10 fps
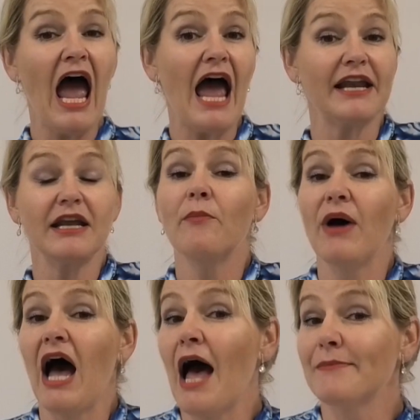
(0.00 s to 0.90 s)
and
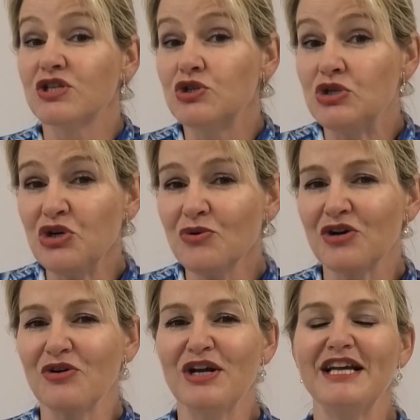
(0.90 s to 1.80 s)
perhaps new
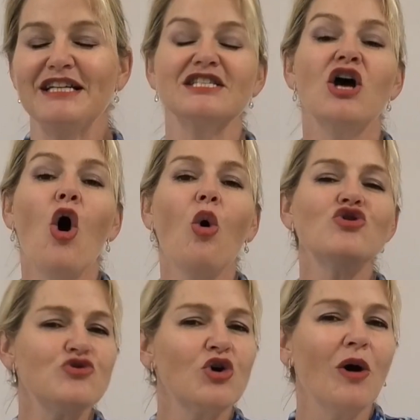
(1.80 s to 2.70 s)
ingredients
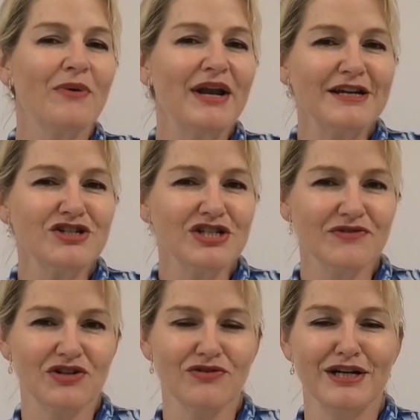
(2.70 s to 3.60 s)
or new combinations
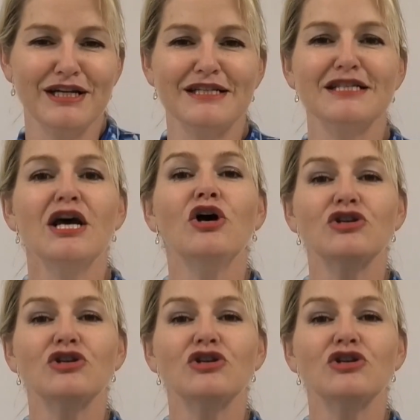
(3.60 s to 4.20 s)
of ingredients